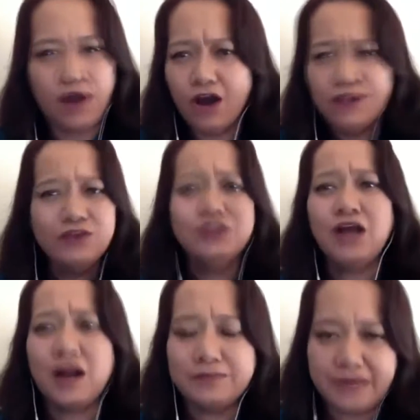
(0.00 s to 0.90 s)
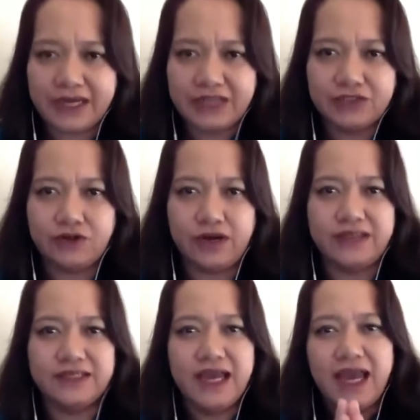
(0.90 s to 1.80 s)
All those heartbreaking
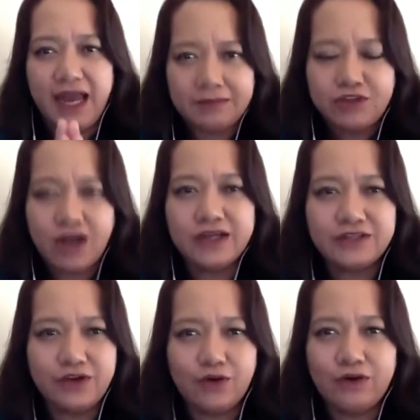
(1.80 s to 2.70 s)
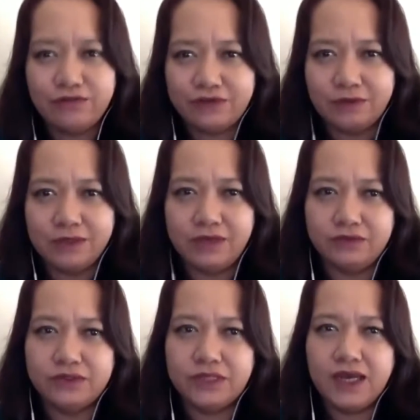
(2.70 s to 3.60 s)
stories. And I'm talking to the
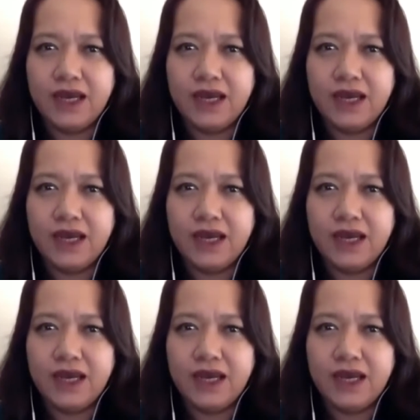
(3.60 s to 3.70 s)
OFWs.